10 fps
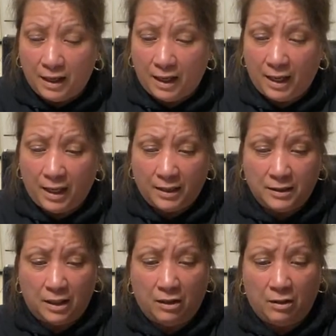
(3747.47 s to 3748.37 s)

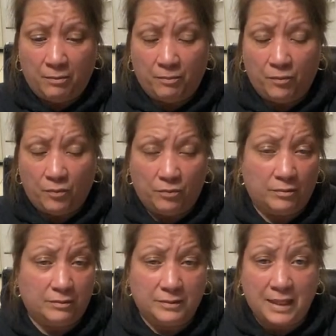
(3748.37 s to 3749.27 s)
And
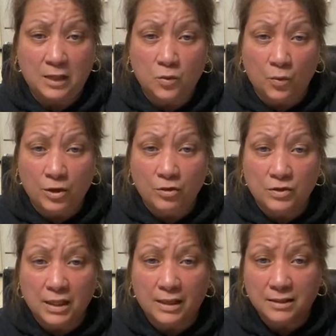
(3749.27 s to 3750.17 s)
that's what we're
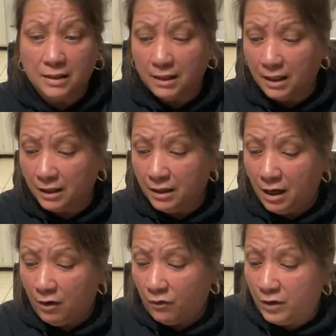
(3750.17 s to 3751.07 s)
using as the lid
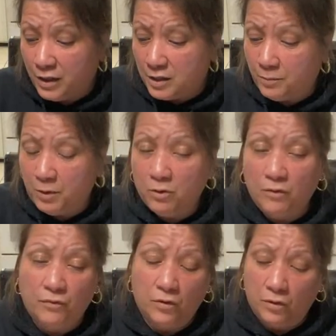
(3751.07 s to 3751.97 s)
for this
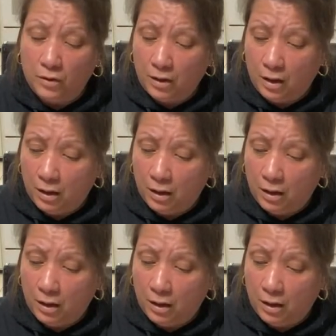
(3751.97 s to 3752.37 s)
beautiful